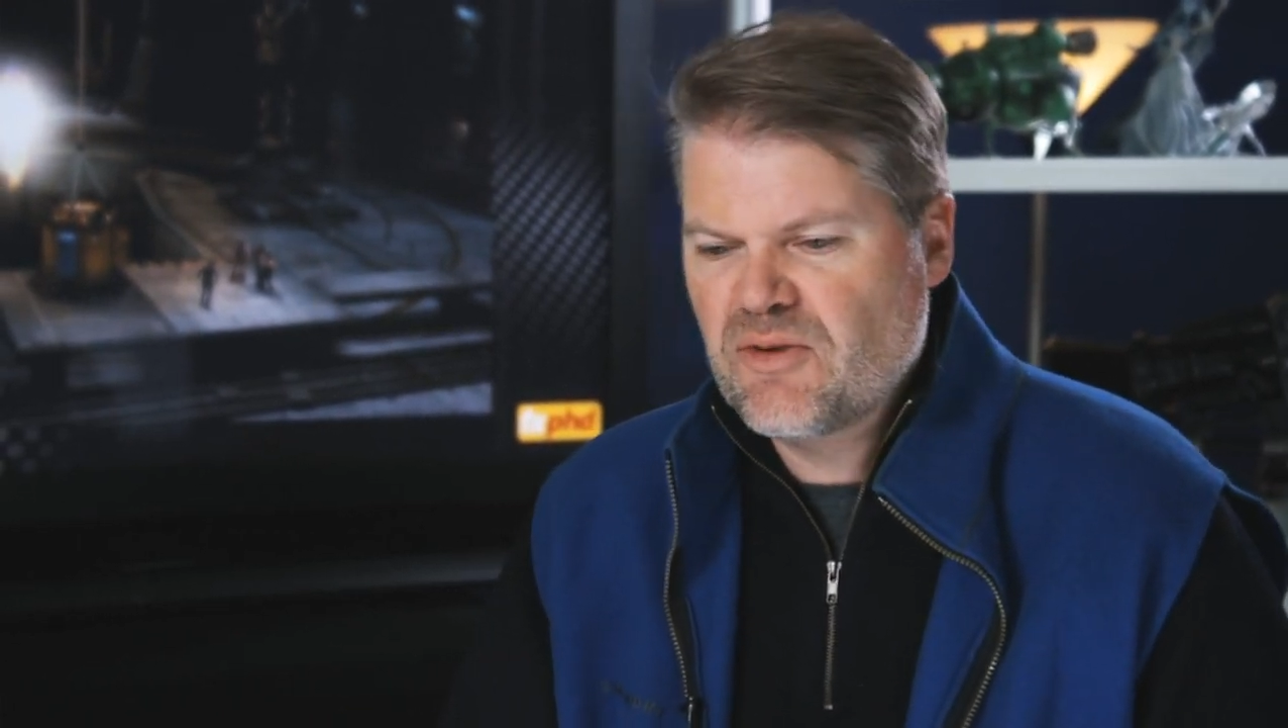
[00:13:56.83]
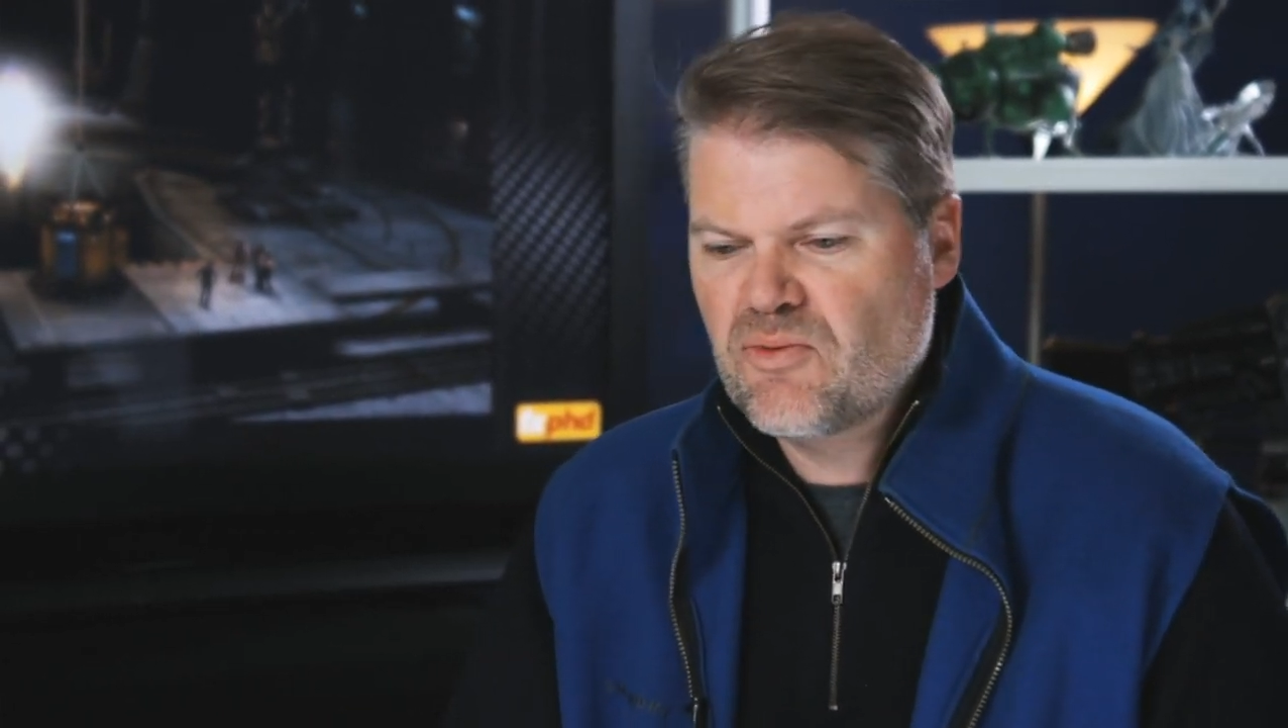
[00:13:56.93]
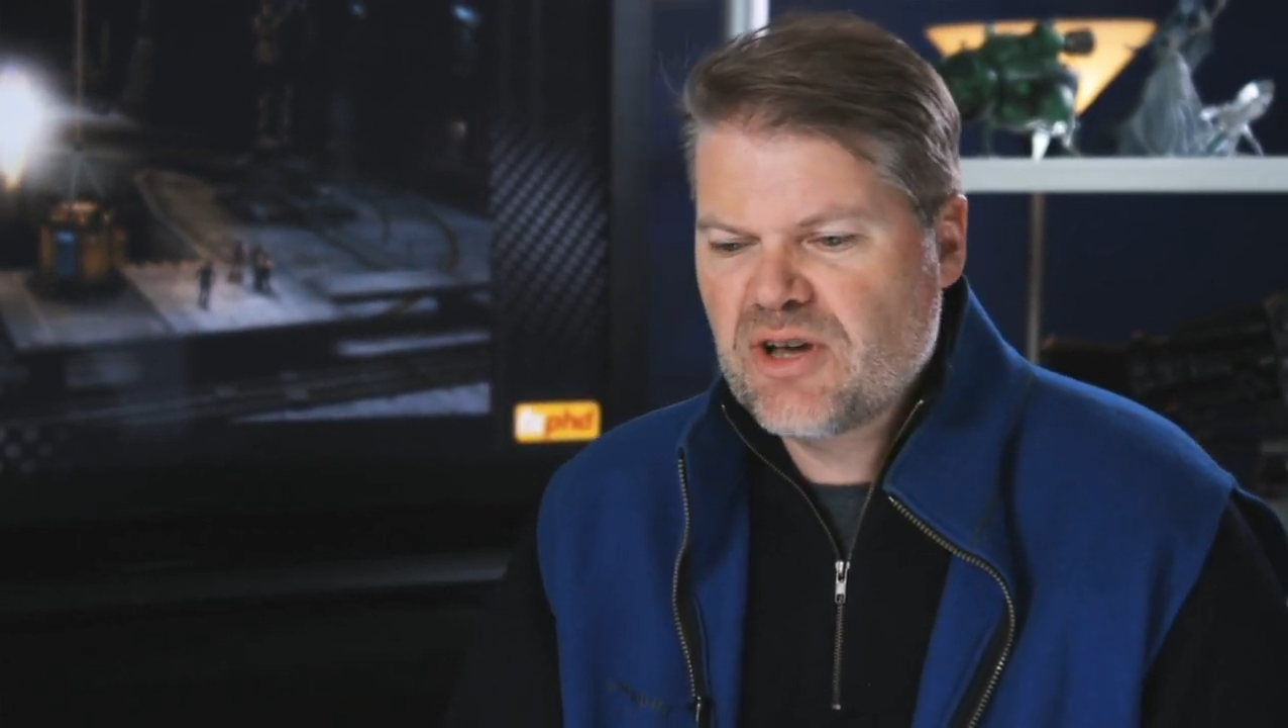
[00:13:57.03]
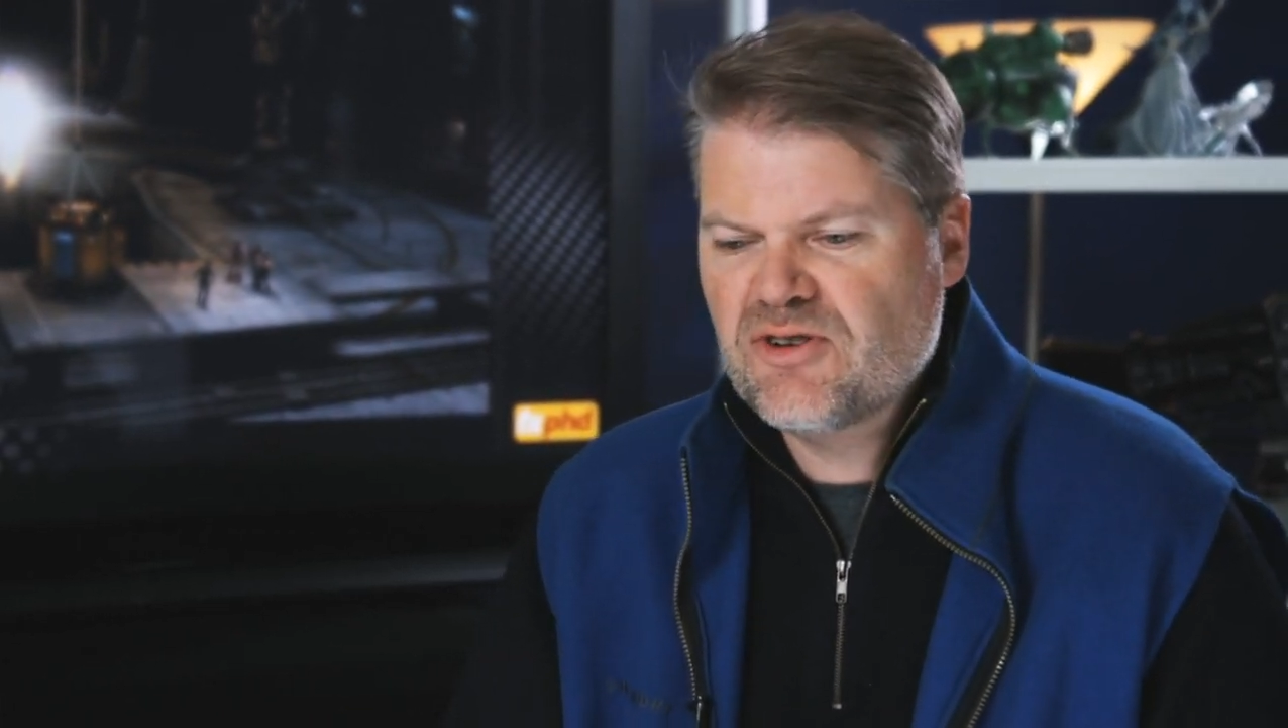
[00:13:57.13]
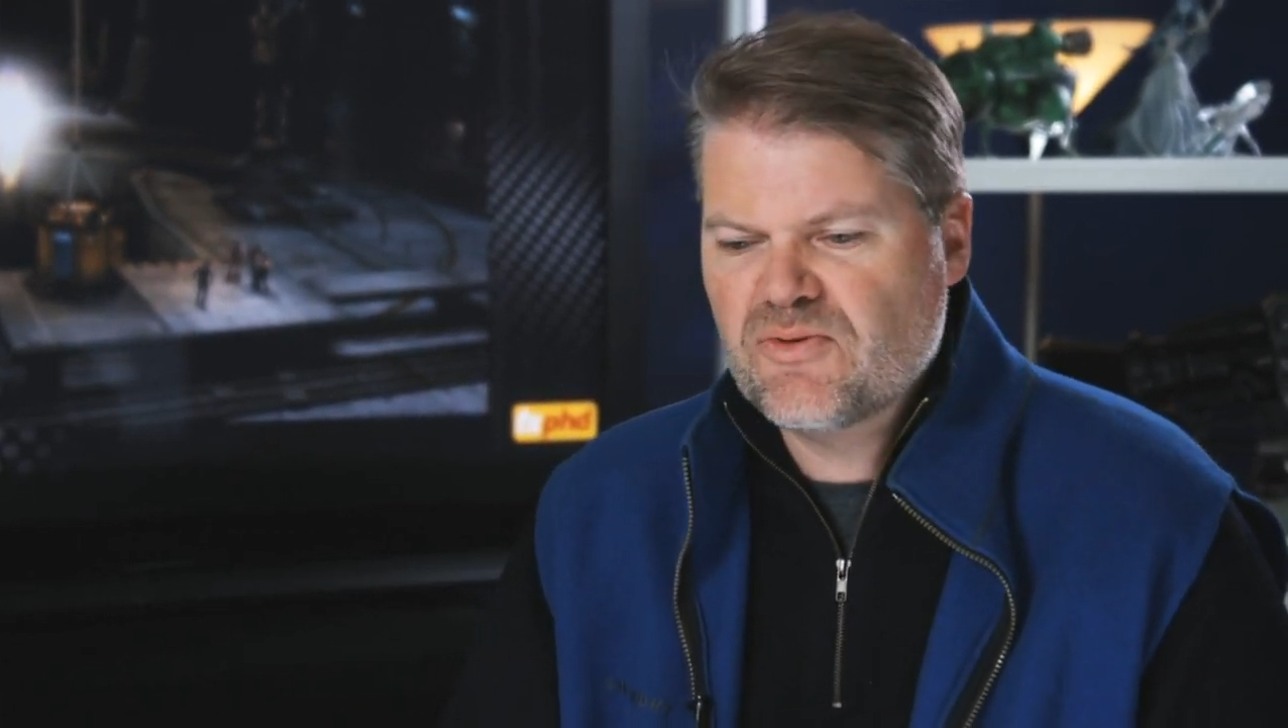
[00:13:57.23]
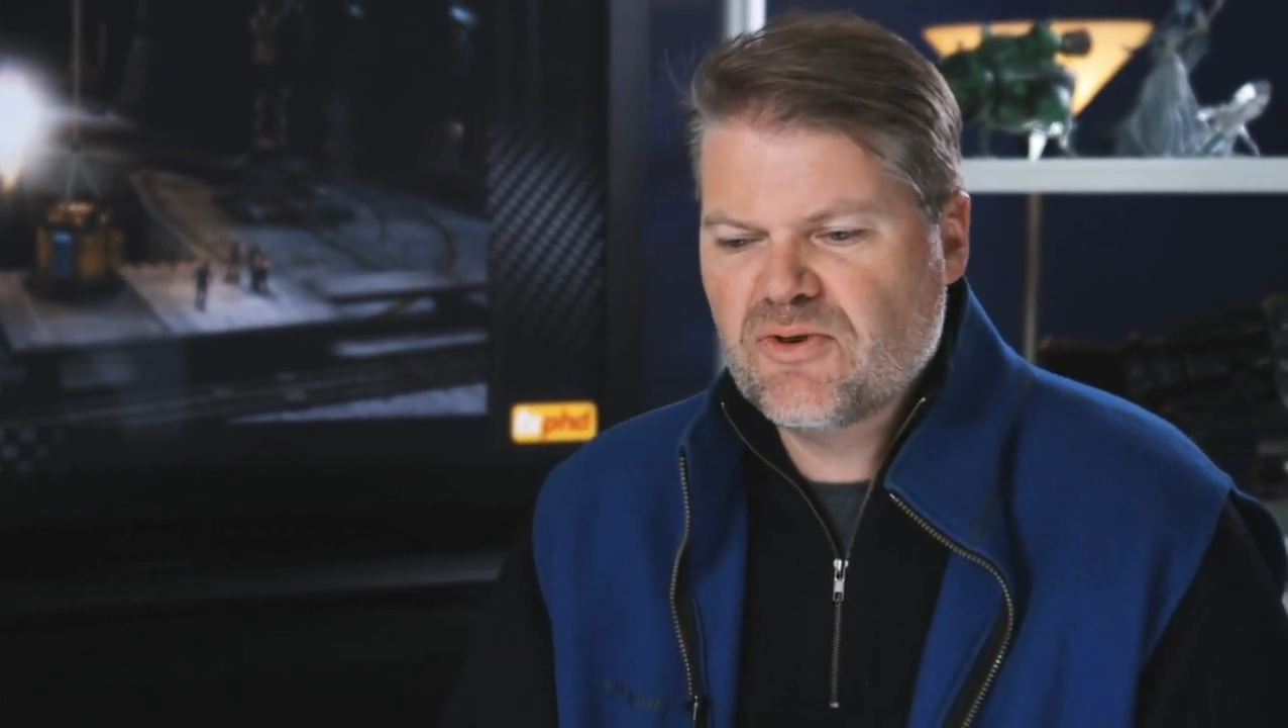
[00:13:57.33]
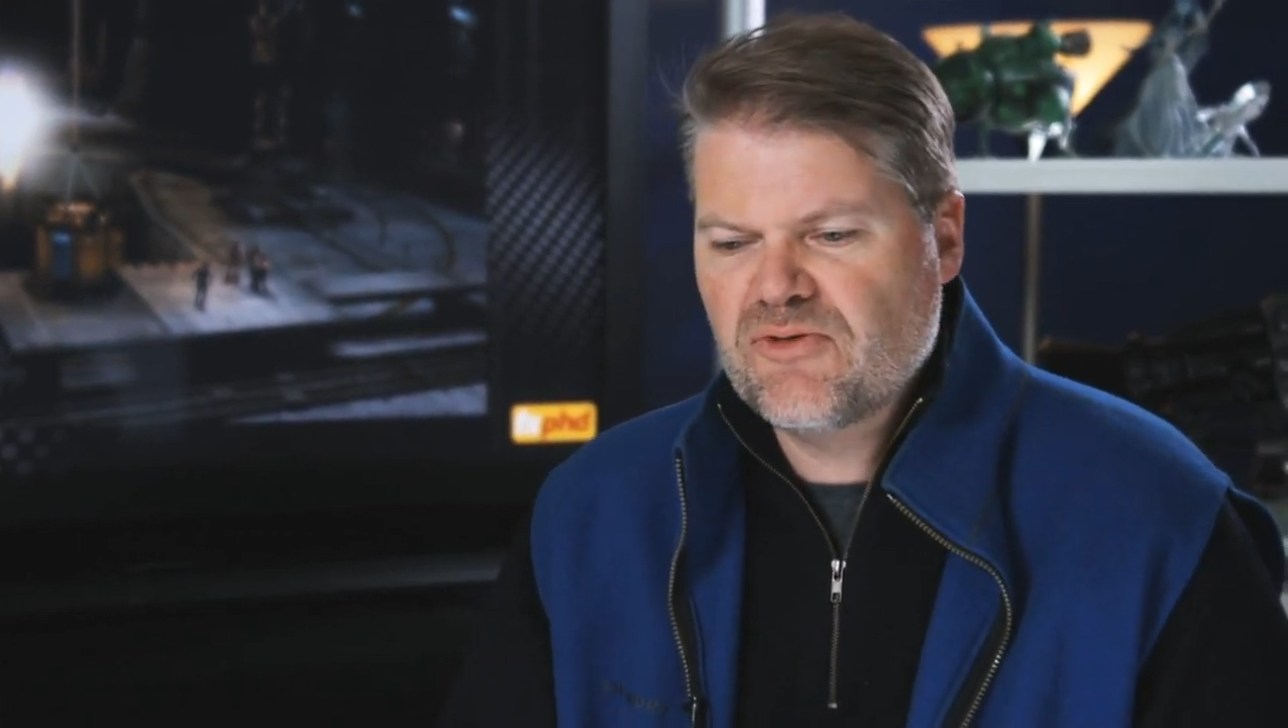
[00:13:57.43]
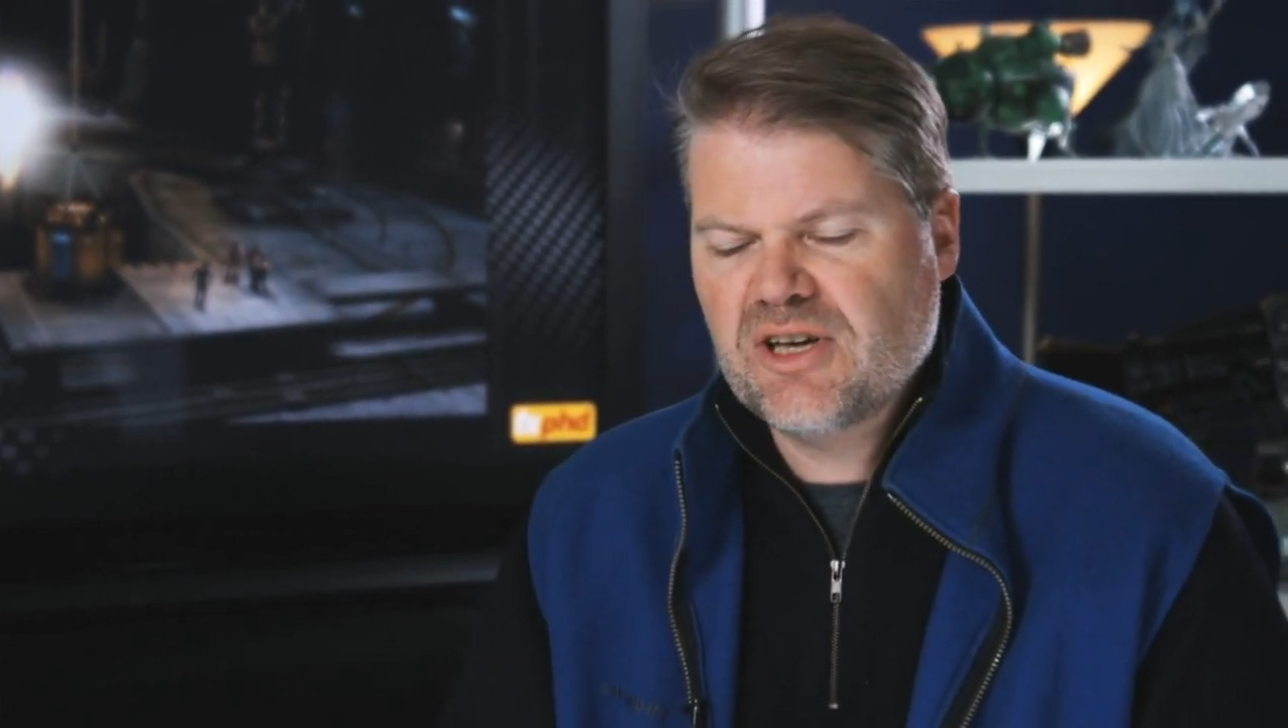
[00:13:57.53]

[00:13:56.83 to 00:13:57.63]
Red Dwarf